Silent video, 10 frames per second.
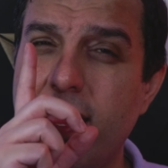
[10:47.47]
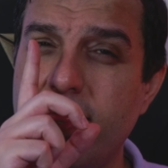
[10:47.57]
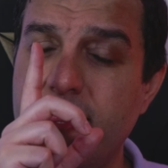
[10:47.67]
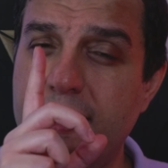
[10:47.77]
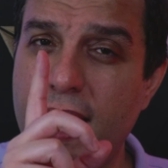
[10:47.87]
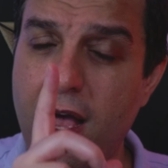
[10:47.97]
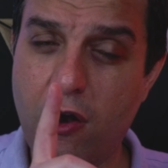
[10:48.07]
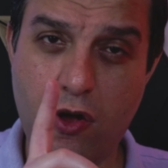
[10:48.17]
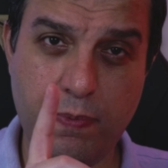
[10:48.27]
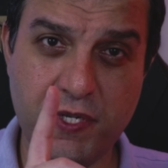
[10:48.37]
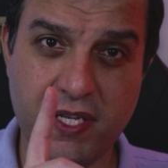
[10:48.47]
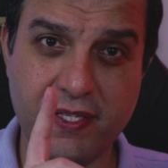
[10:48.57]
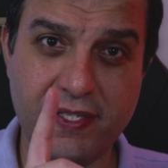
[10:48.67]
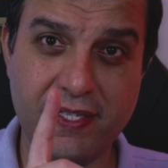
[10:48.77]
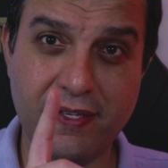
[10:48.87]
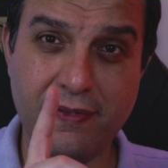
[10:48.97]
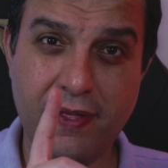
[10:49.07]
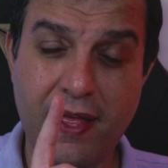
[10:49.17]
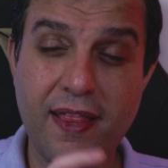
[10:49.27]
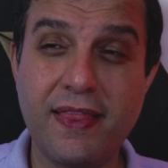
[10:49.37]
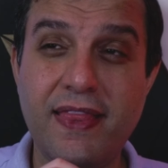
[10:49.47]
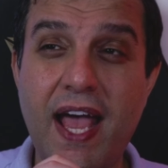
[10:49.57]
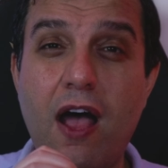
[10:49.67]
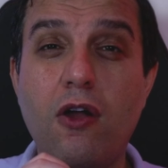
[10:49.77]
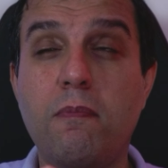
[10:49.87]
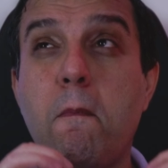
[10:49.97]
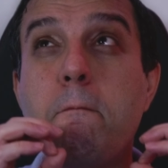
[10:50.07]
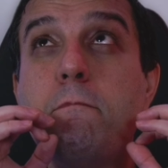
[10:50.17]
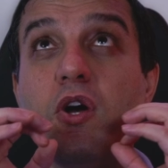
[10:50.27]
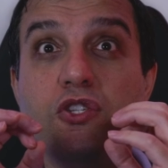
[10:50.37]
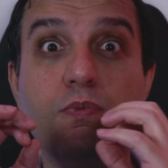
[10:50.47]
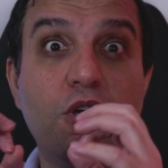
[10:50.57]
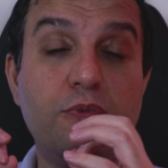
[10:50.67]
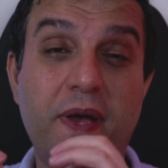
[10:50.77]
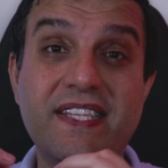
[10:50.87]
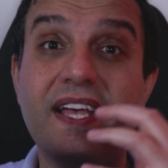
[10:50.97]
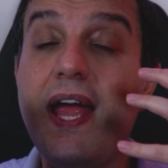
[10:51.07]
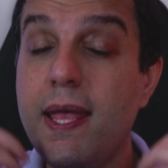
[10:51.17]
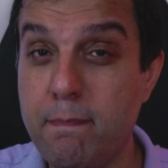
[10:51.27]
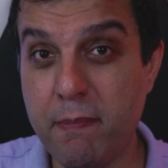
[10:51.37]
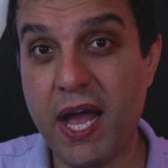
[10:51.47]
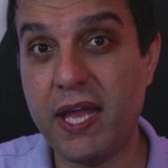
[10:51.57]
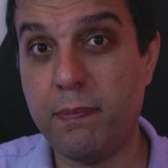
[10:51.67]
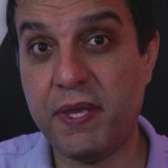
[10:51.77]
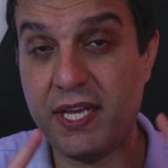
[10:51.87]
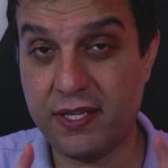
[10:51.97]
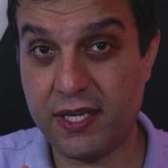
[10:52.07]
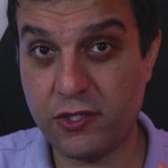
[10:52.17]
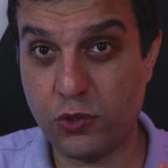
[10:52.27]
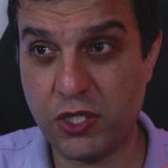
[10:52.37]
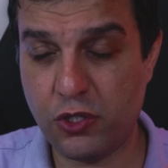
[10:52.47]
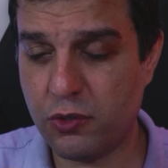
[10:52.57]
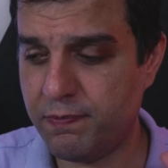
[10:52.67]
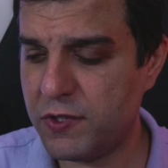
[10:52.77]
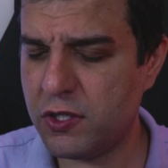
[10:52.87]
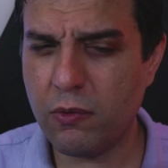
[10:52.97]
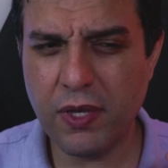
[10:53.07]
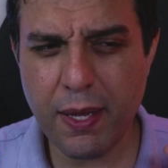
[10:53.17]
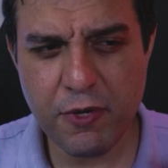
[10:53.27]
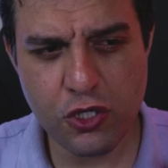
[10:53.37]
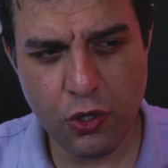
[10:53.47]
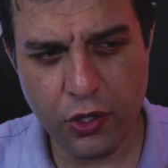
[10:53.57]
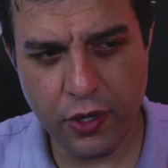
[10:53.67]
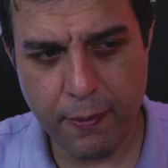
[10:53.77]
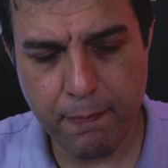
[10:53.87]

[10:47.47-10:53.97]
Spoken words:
there are options that are much, much better, in my opinion, than Switch 2. So let me show you them.